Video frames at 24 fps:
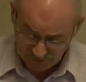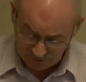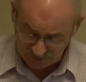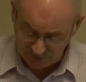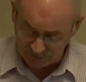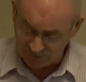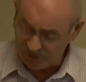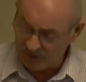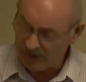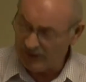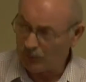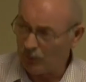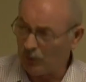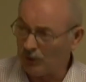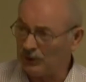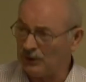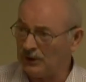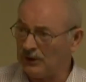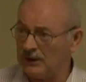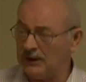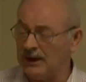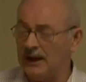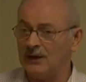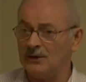that I really
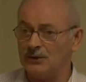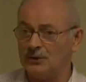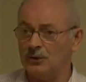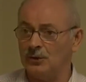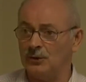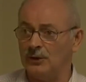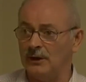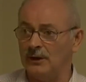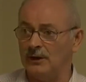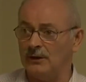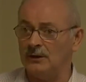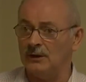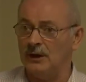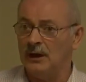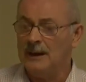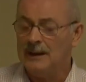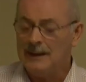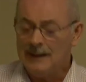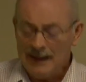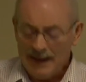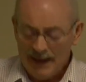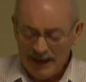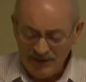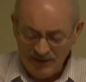wanted to get to here.
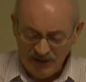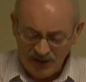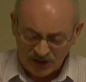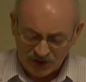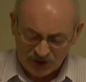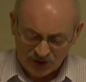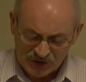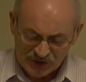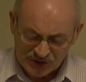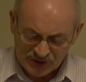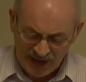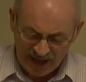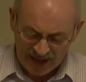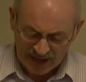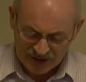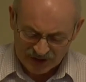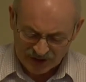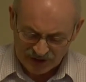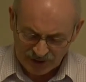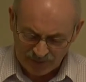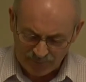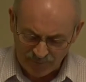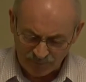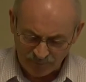In this
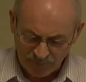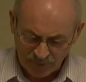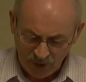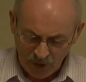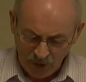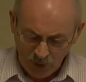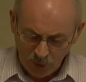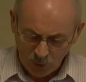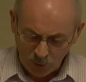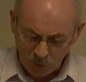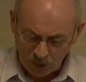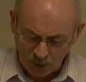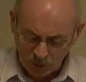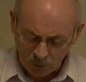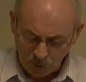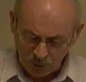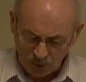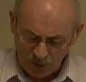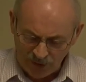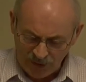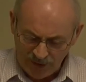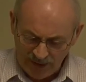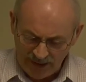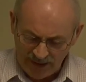section
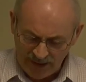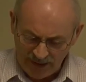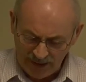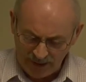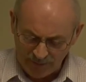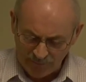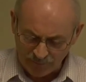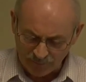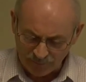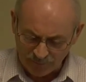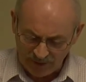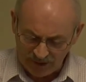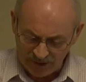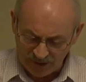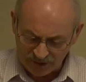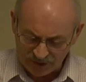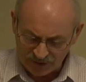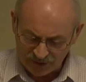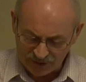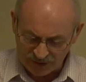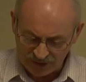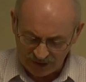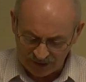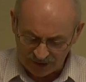where Nahum
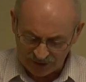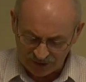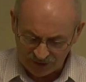is